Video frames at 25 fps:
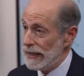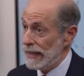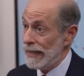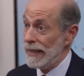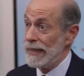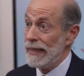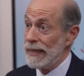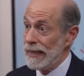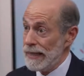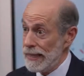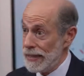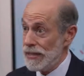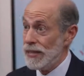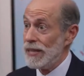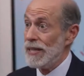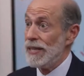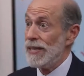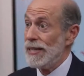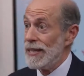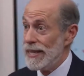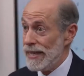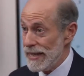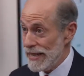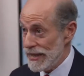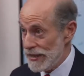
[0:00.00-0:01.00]
against the
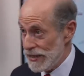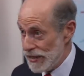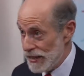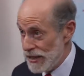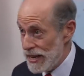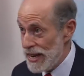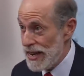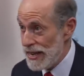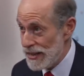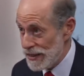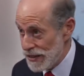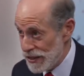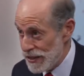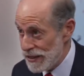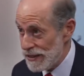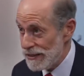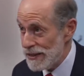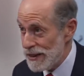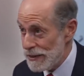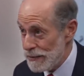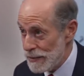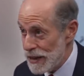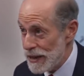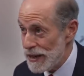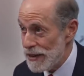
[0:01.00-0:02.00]
United States,
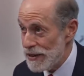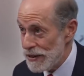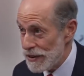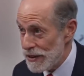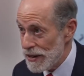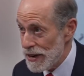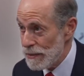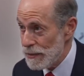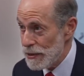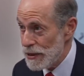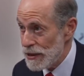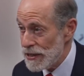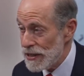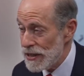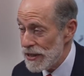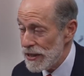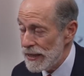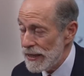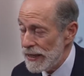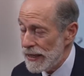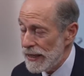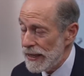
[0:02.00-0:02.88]
among other comers,